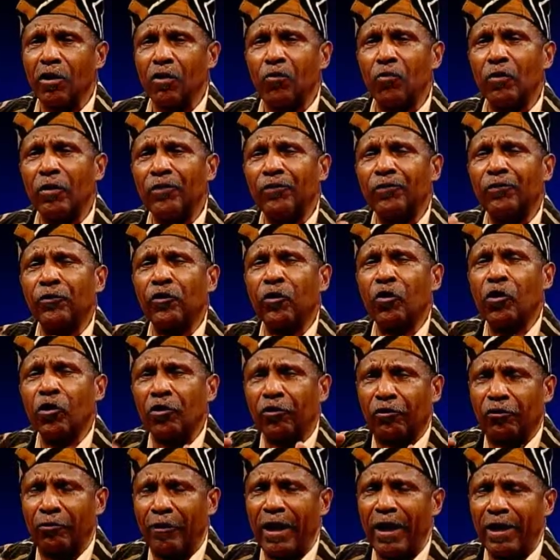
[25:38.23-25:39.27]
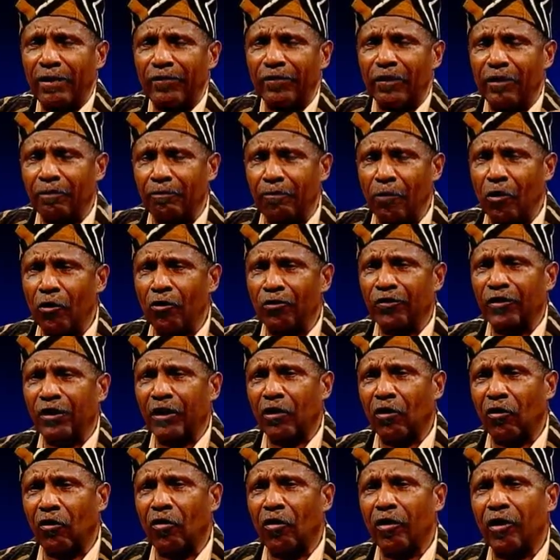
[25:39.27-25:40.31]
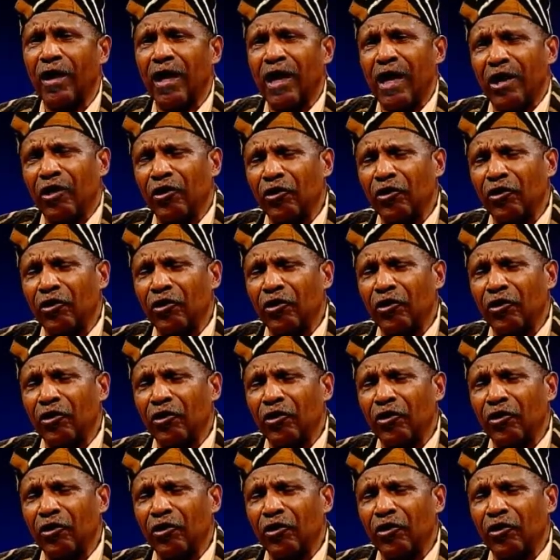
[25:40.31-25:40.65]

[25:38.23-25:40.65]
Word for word: with your grace and mercy, Lord.